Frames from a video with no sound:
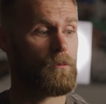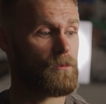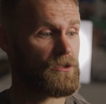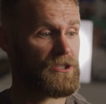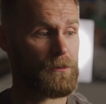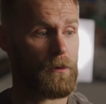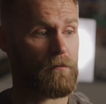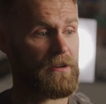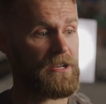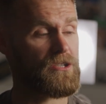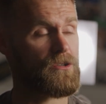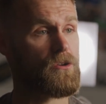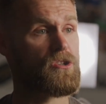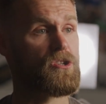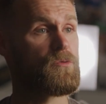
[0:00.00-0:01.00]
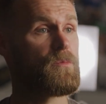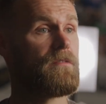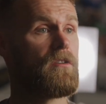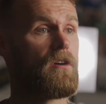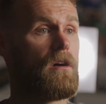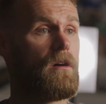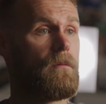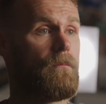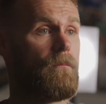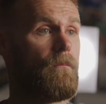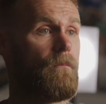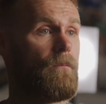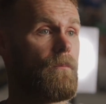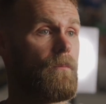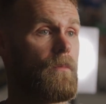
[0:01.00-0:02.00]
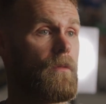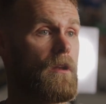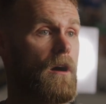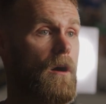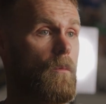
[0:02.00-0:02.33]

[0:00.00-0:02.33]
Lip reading: We'll see what resources we've got, you know,